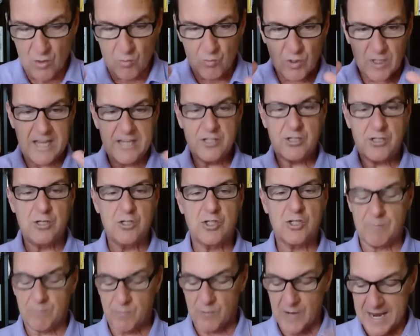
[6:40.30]

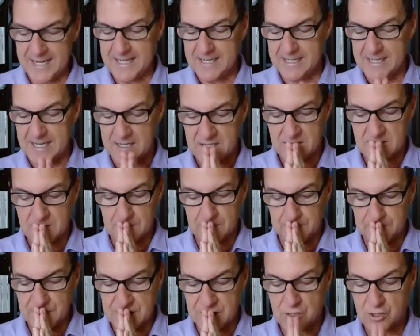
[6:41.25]
Relationship readiness
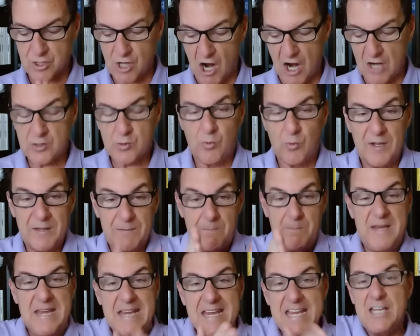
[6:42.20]
starts
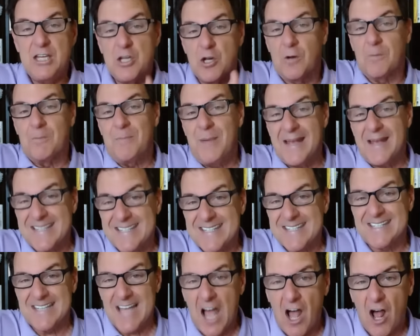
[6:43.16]
with being your
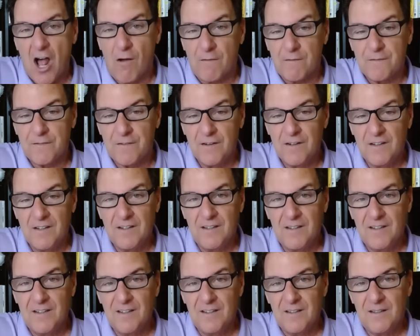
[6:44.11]
best self.
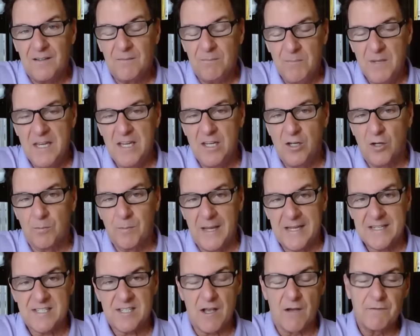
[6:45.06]
Being your
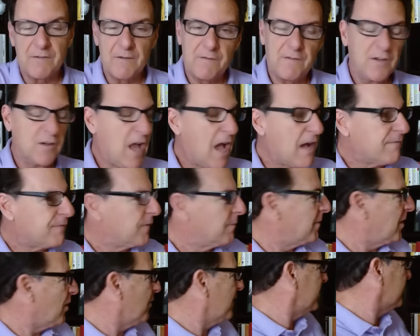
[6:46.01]
best self. If you're not
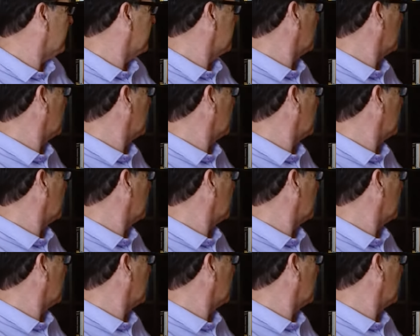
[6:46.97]
familiar with the